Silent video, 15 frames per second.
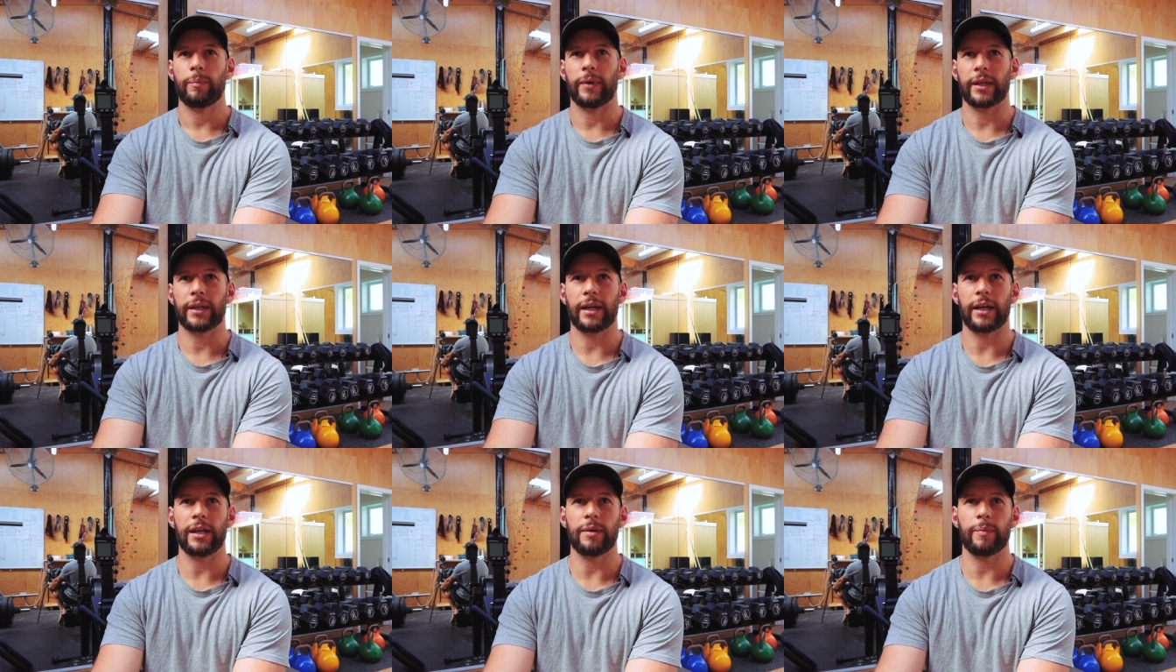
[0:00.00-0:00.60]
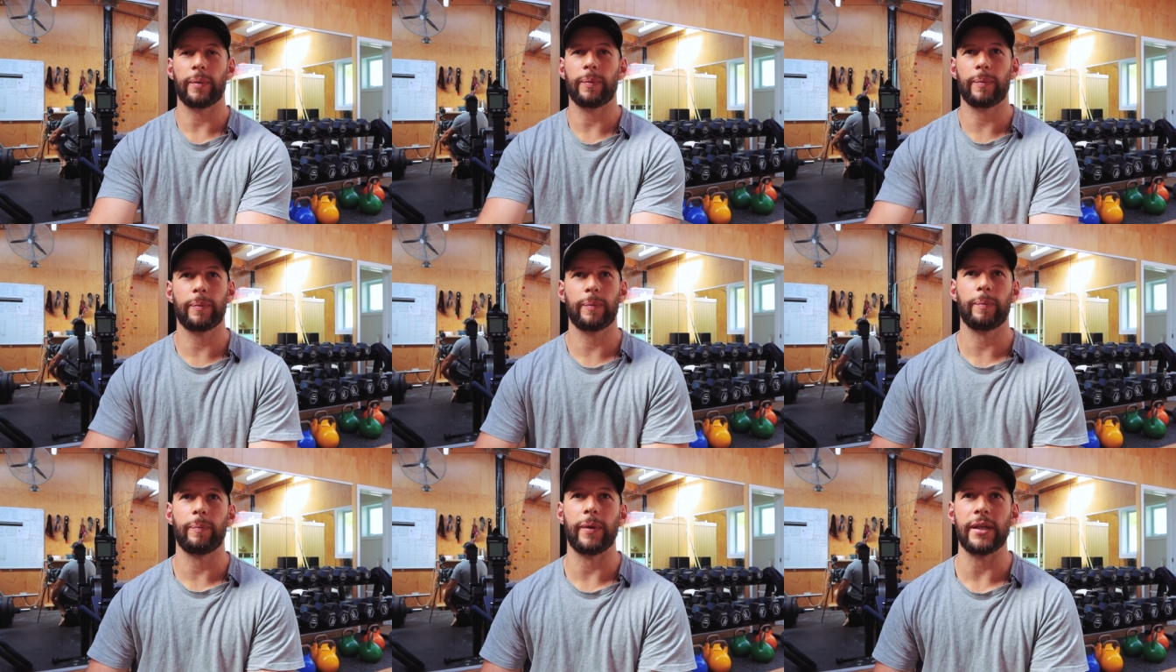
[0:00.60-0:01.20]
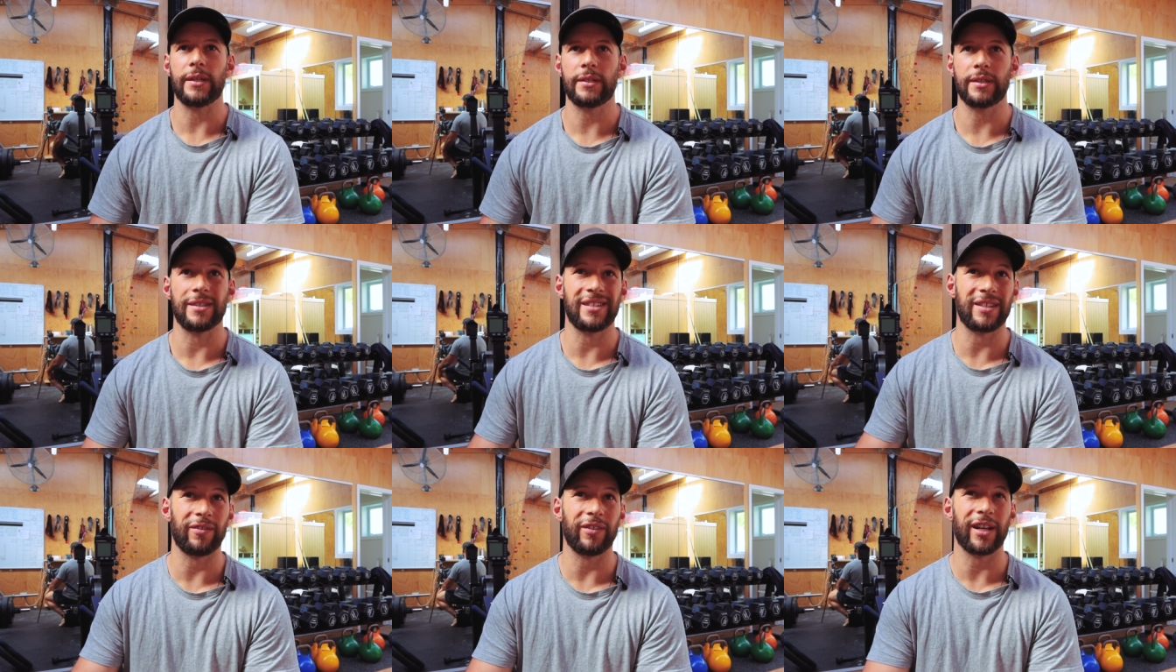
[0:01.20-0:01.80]
my current Best
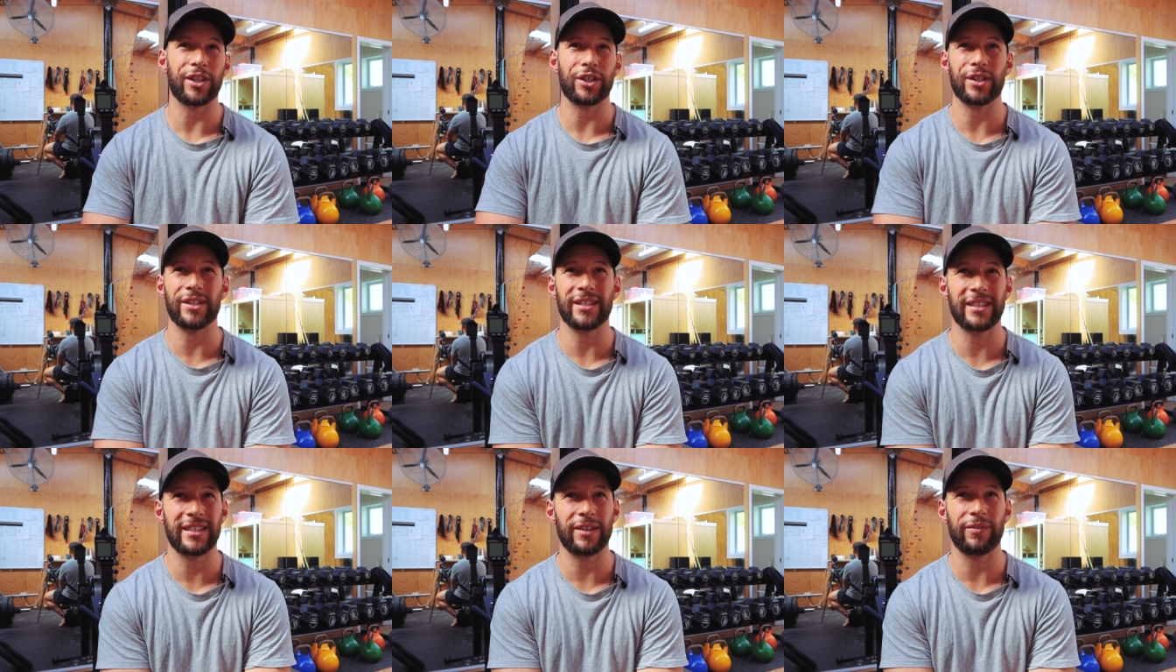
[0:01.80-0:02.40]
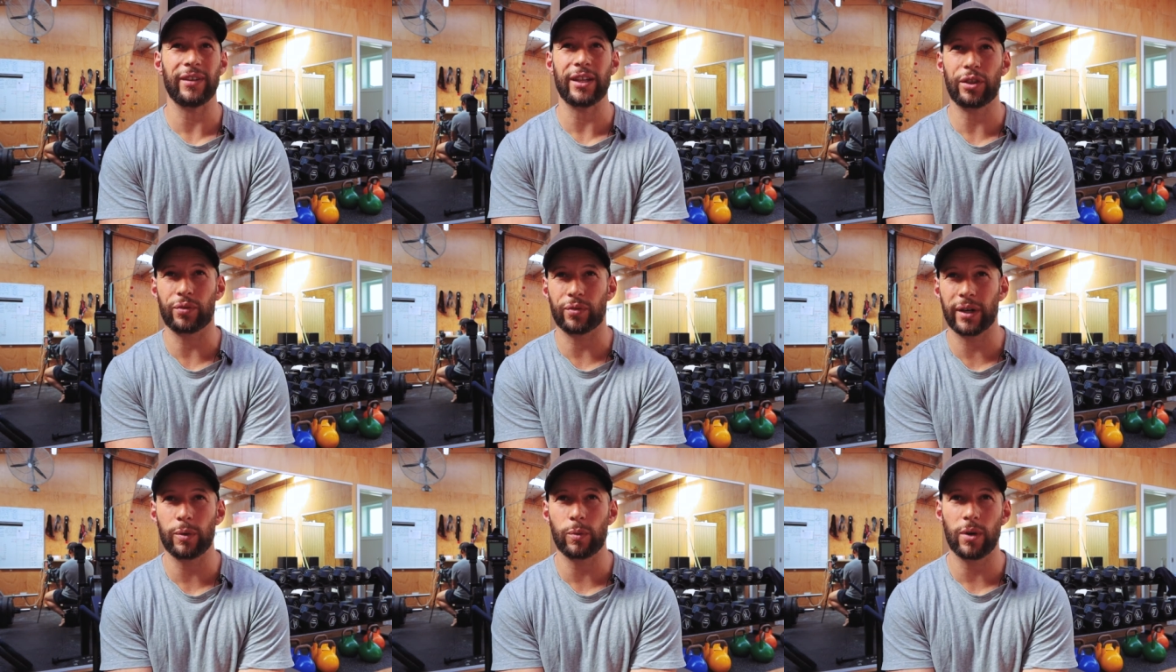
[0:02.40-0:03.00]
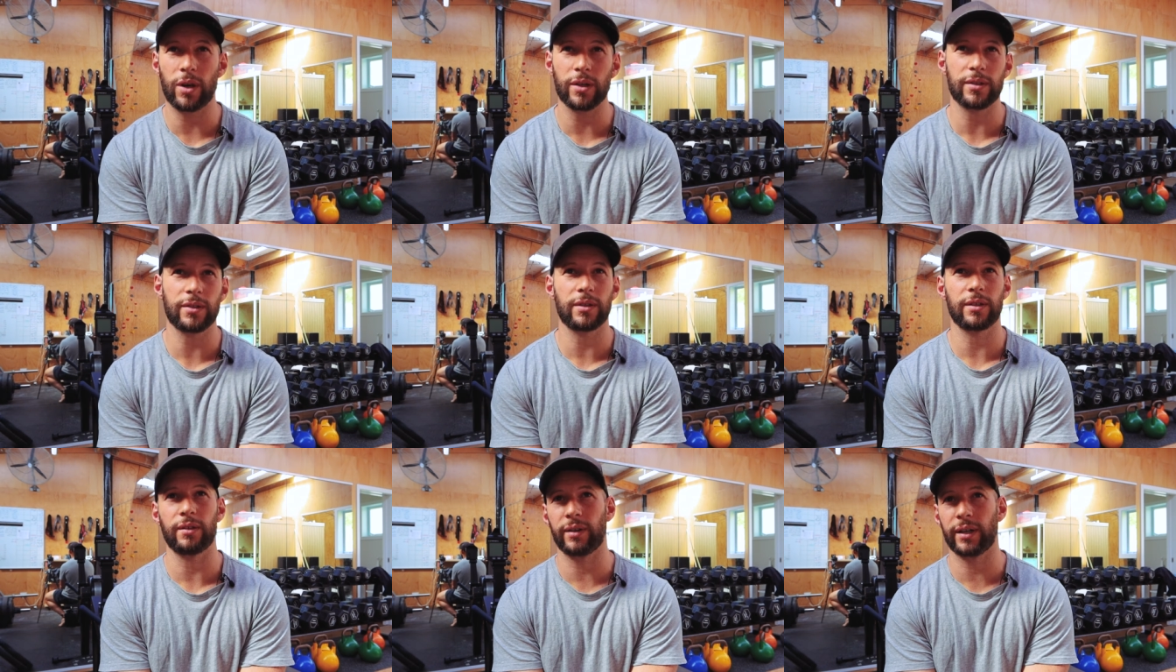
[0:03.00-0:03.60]
is 773
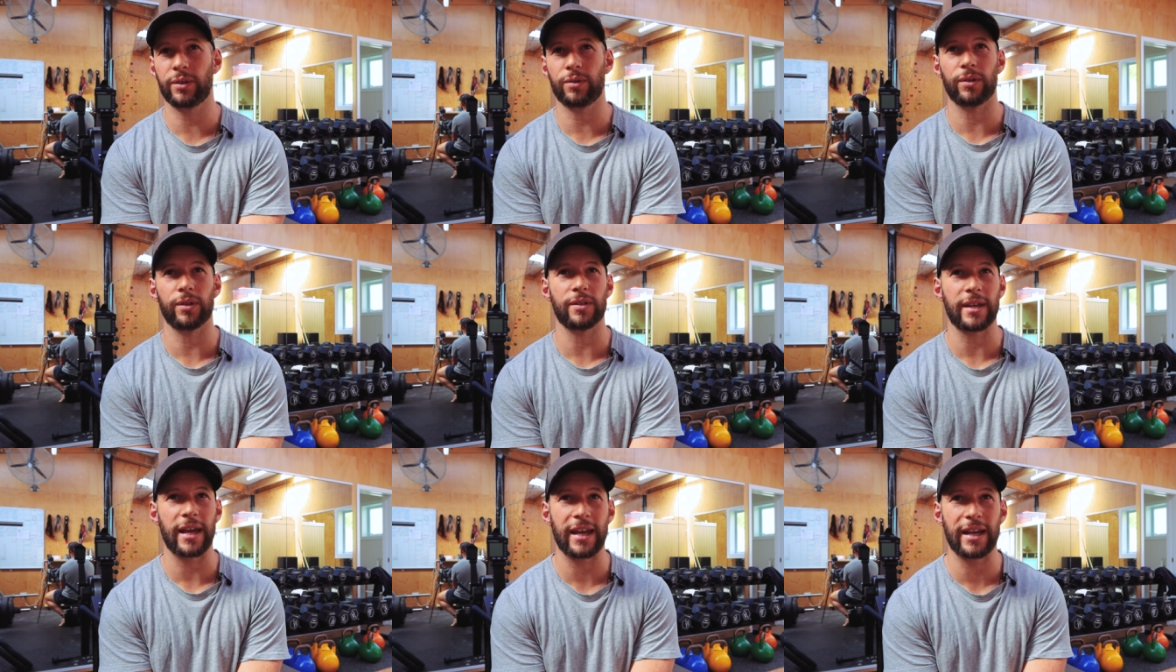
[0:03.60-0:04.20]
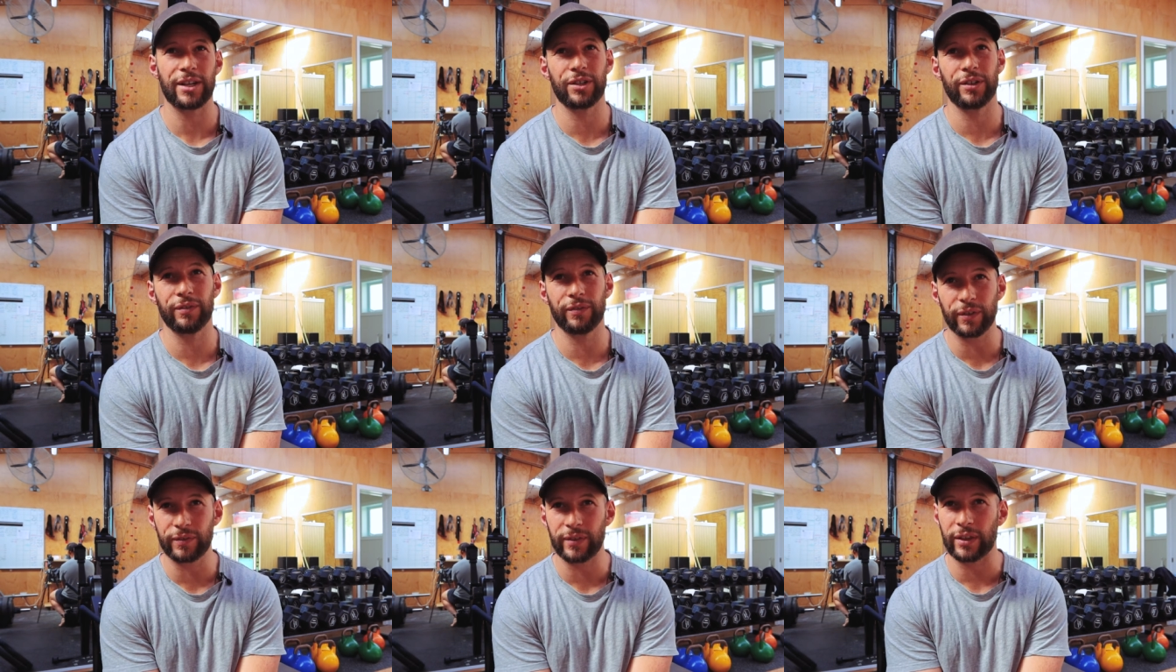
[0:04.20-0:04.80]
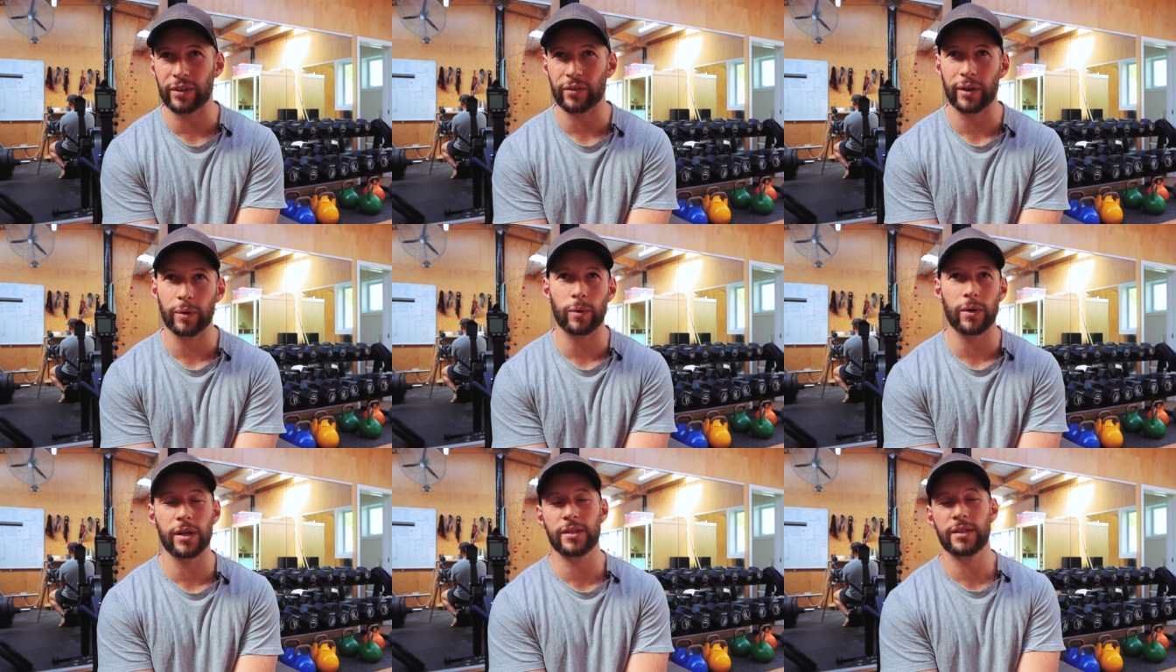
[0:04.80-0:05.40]
watts. The record is 853
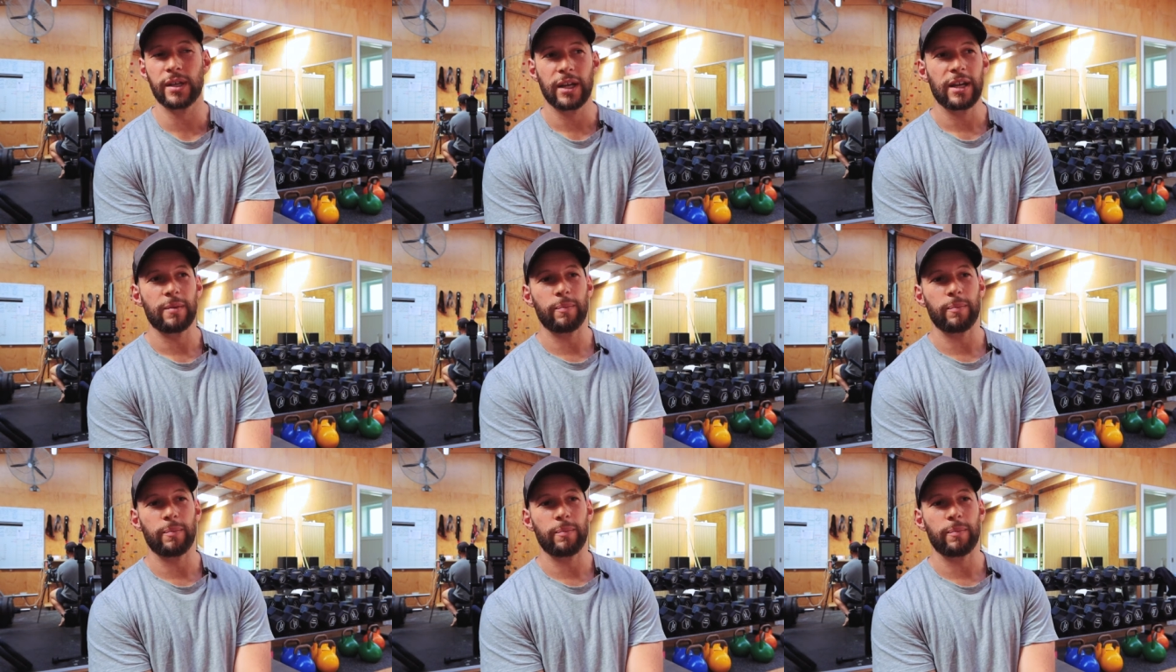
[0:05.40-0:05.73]
watts.